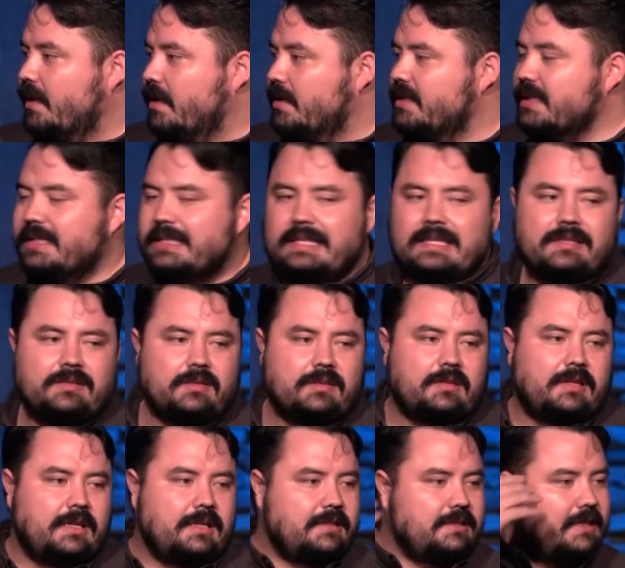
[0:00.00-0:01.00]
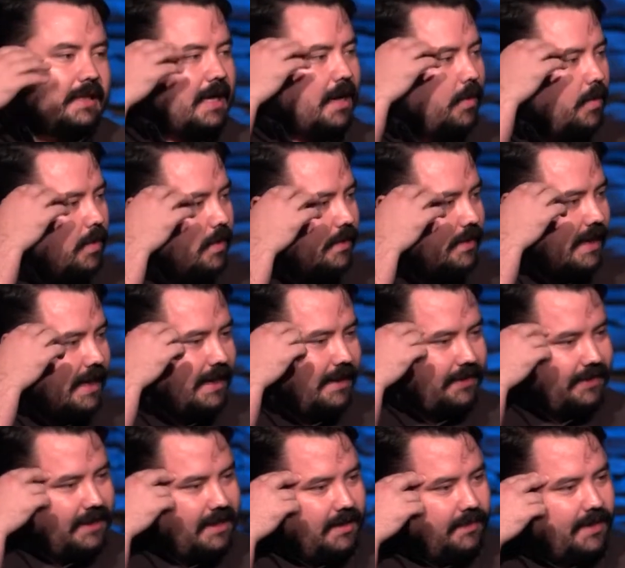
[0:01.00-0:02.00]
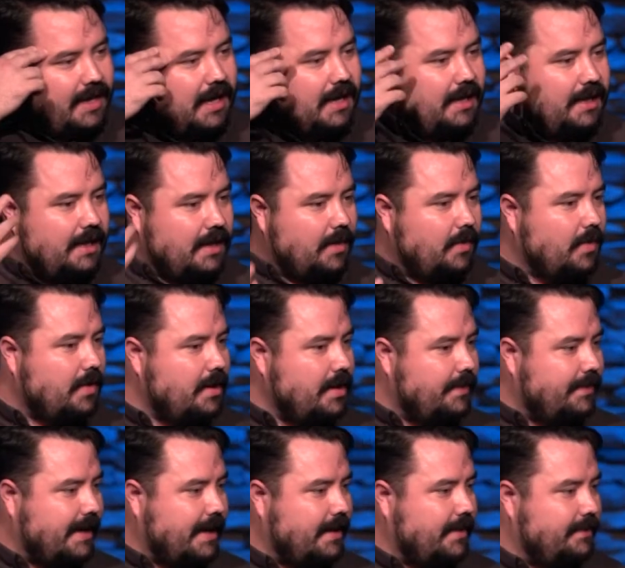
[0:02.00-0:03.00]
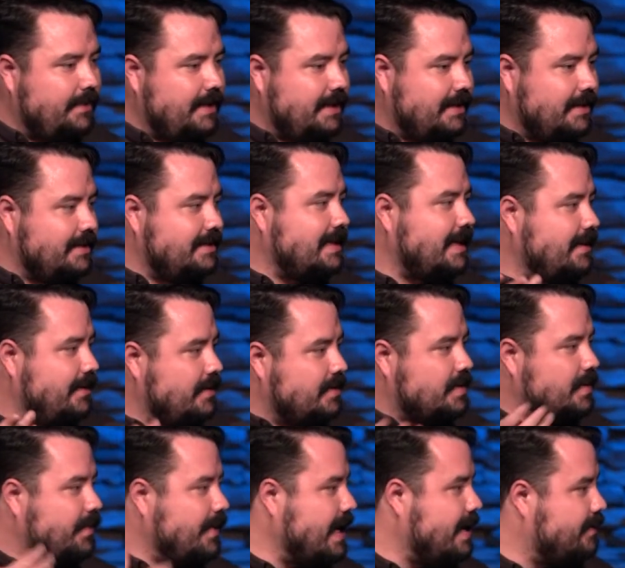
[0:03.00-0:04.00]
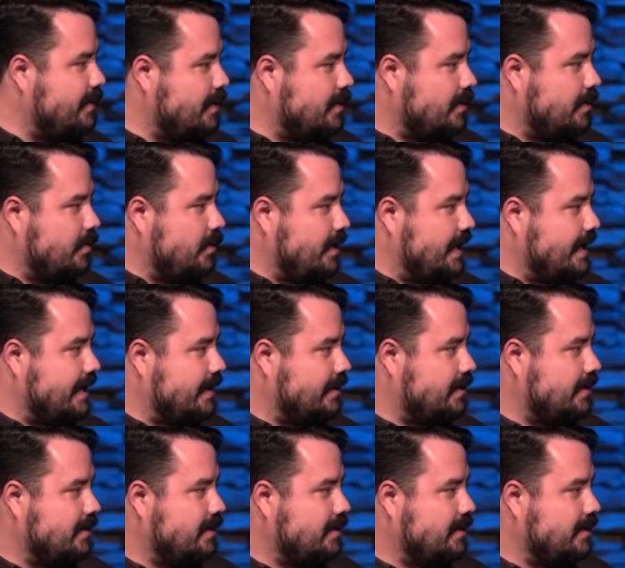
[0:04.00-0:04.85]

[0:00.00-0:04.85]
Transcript: See, these are things that I think about and I worry about because there's a baby on the way,